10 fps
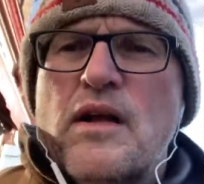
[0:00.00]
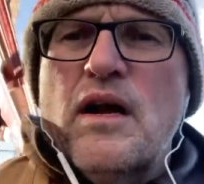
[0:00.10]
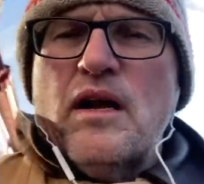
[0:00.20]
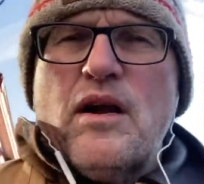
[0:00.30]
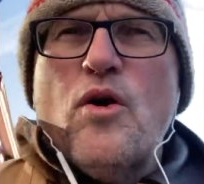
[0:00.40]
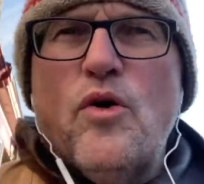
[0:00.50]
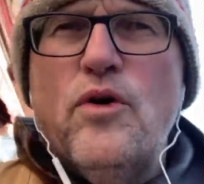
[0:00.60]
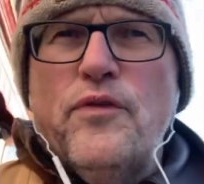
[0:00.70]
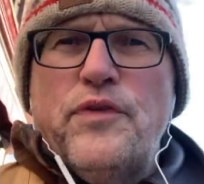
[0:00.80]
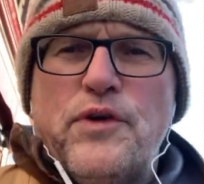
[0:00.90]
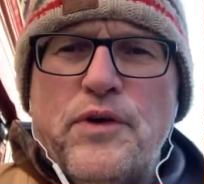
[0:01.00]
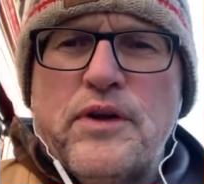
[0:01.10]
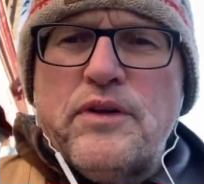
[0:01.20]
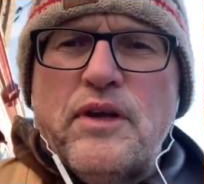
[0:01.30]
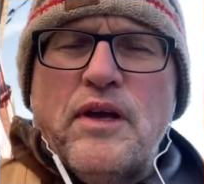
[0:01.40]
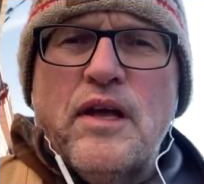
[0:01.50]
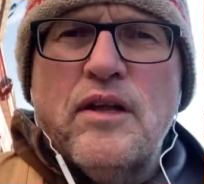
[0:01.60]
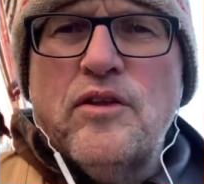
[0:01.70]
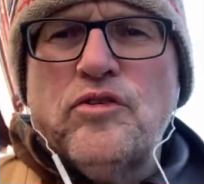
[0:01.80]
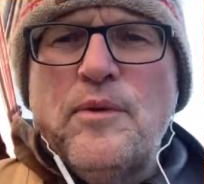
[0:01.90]
a cold. Your the
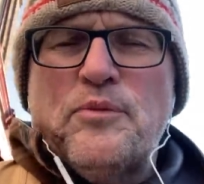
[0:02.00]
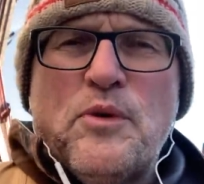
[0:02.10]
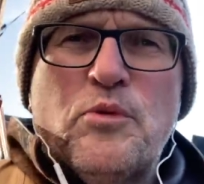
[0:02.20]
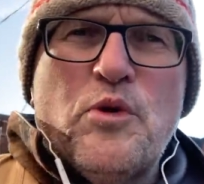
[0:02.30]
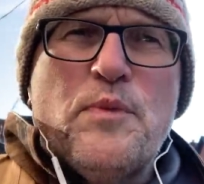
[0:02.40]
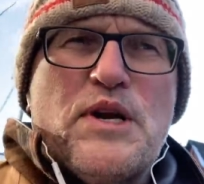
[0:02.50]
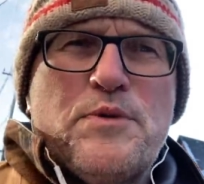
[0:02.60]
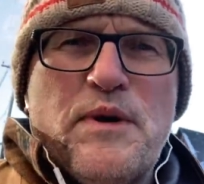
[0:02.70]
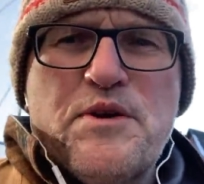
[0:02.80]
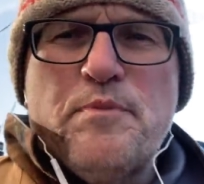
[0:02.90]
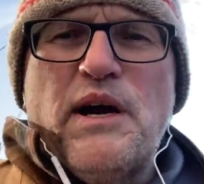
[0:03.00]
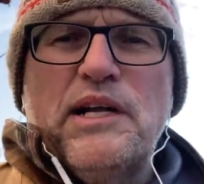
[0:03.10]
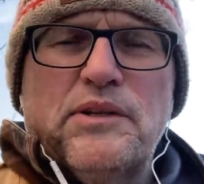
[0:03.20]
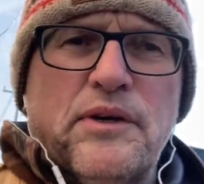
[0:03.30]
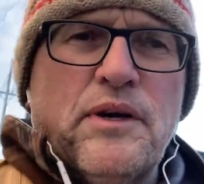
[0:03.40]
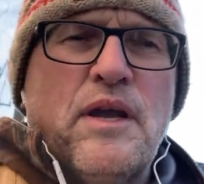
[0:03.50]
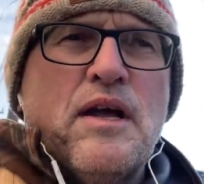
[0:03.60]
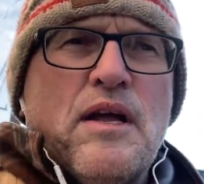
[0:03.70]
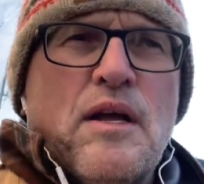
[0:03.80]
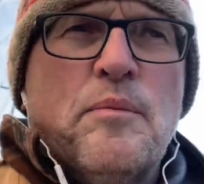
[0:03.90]
the symptoms are much much milder.
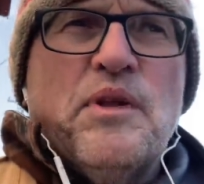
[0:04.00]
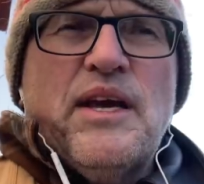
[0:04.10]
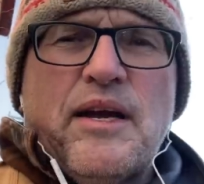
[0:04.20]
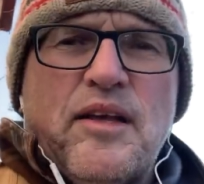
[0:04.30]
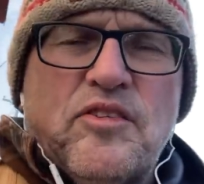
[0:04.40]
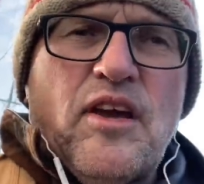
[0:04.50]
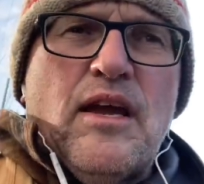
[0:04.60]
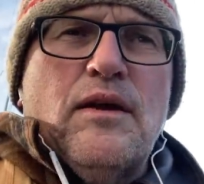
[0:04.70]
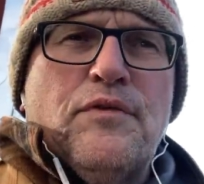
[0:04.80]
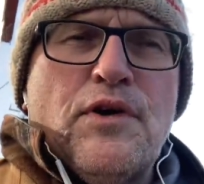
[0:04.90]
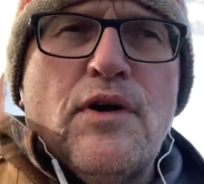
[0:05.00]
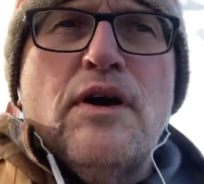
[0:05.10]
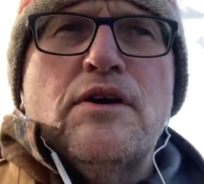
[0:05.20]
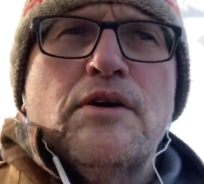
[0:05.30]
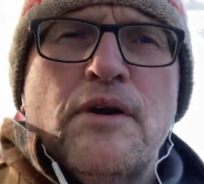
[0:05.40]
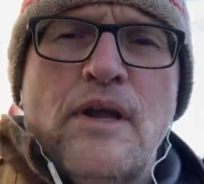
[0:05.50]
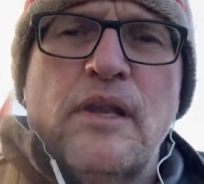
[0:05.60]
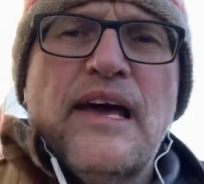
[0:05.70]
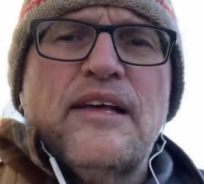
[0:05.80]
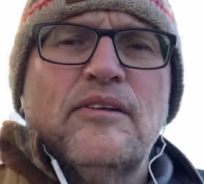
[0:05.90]
But like I say, if you're on your
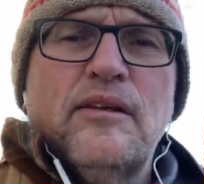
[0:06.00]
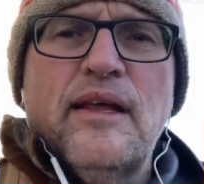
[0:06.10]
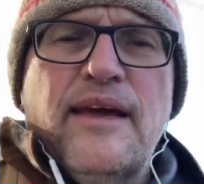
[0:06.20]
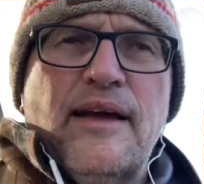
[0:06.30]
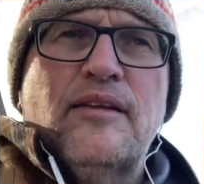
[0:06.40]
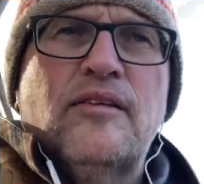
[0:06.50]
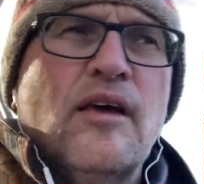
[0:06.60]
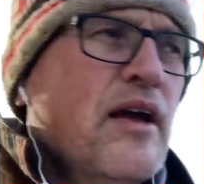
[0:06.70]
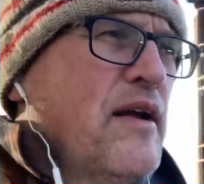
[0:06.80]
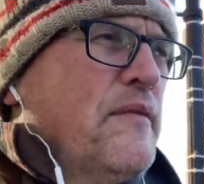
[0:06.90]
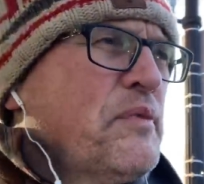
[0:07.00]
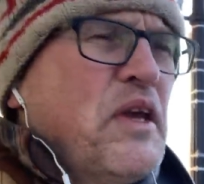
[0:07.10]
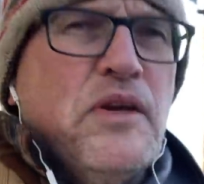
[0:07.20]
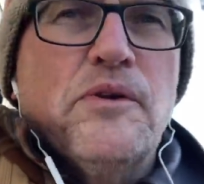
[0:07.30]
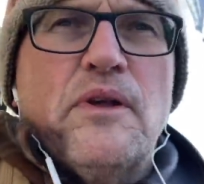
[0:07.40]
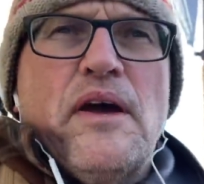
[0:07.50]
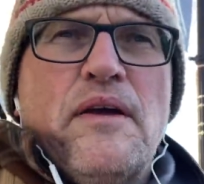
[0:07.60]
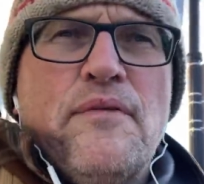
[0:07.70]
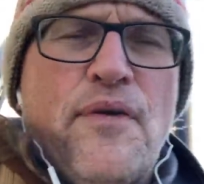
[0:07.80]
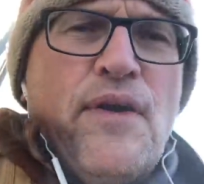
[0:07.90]
last legs in your
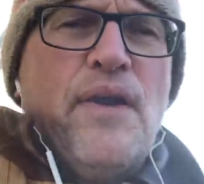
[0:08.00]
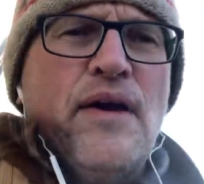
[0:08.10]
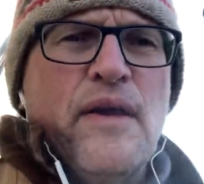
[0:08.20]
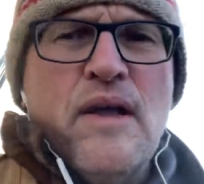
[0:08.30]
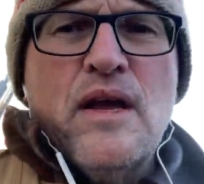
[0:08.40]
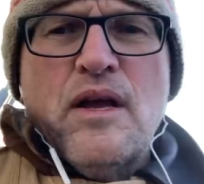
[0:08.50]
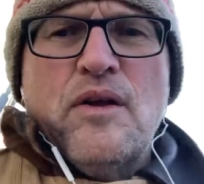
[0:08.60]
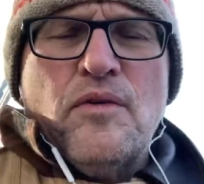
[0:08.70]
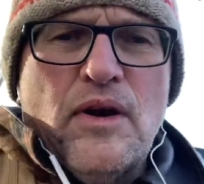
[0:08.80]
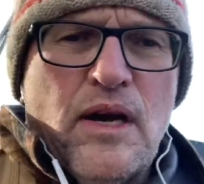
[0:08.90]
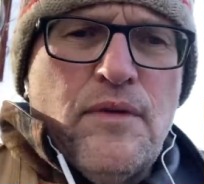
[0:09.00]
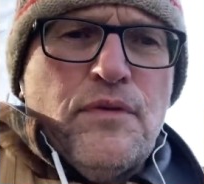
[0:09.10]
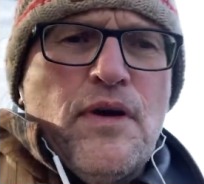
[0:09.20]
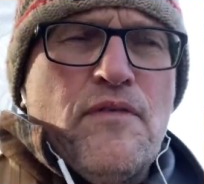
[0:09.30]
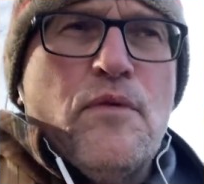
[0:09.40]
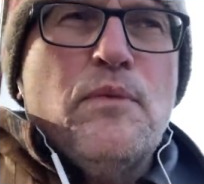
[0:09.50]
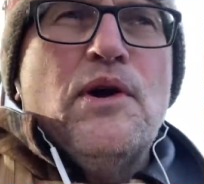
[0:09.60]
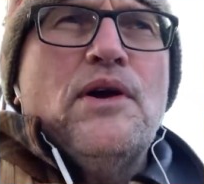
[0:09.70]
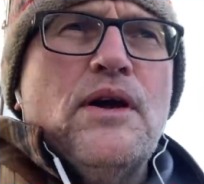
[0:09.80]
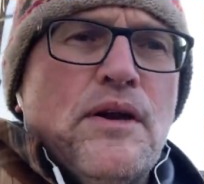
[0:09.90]
life, right? If you have a
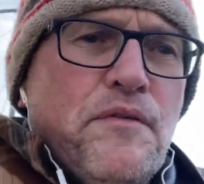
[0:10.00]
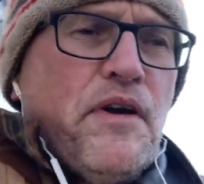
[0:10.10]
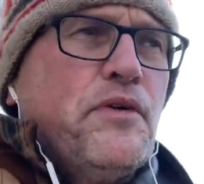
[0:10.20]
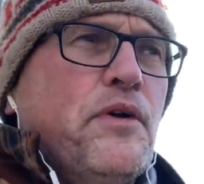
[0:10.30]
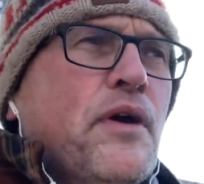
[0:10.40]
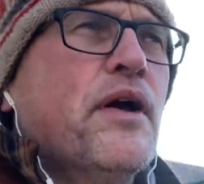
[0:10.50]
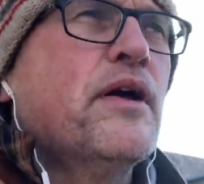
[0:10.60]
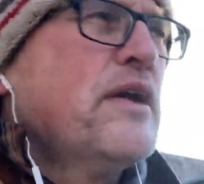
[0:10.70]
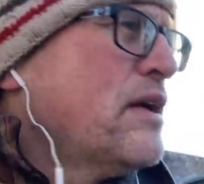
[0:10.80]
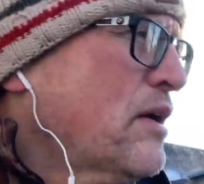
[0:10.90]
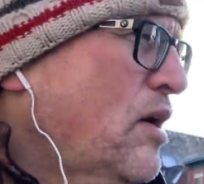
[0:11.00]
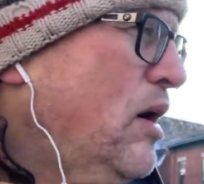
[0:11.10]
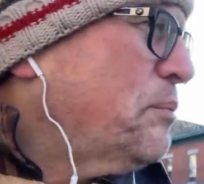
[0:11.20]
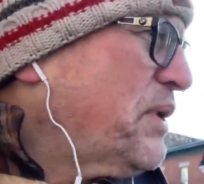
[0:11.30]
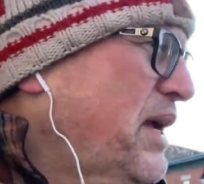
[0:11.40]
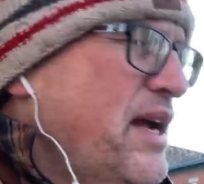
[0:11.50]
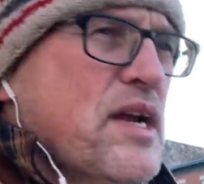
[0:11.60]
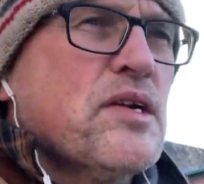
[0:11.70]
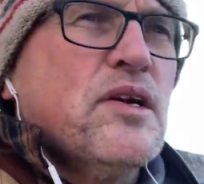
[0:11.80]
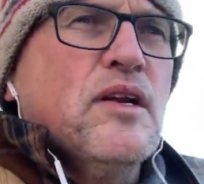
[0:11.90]
myriad of other
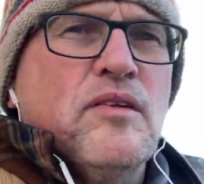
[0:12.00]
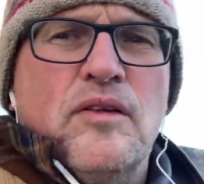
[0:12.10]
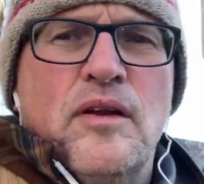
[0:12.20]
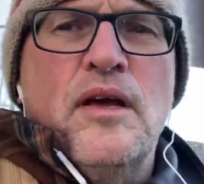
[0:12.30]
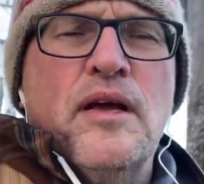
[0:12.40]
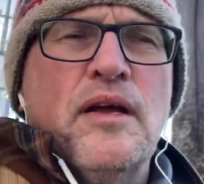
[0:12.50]
complications and